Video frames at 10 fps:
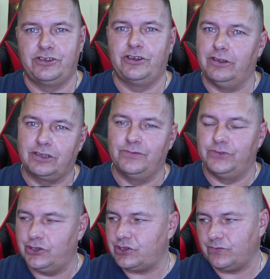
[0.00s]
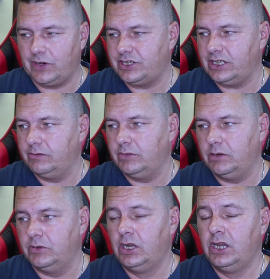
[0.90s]
to dollar conversion rate at the
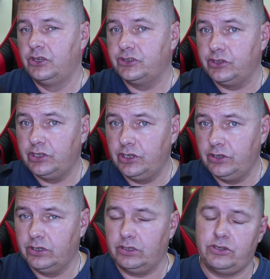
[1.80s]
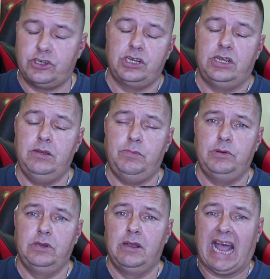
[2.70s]
moment. So they're not cheap.
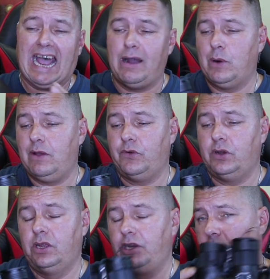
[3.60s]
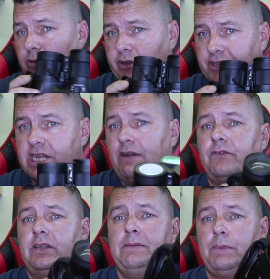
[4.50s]
However, you are
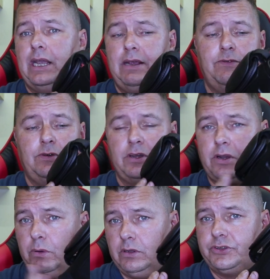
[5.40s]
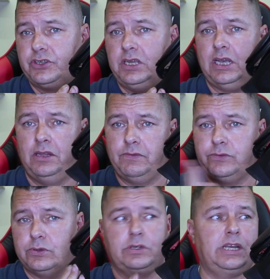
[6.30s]
definitely paying for the quality and the
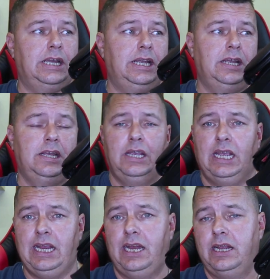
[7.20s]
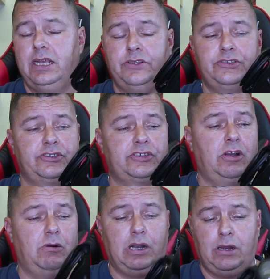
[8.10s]
4K in these.
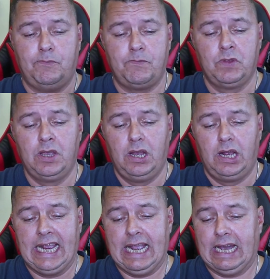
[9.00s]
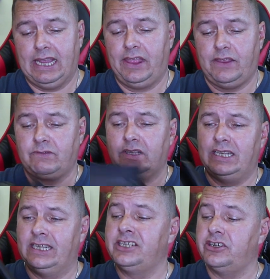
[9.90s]
So,
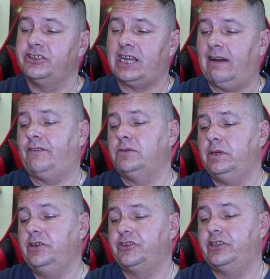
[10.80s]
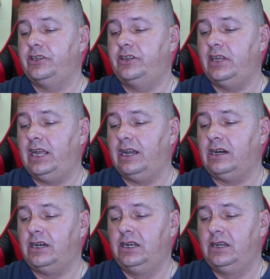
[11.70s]
it does have to be considered. They
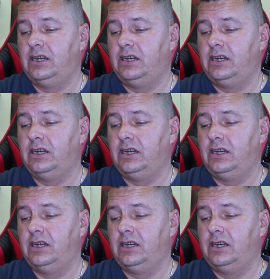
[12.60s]
are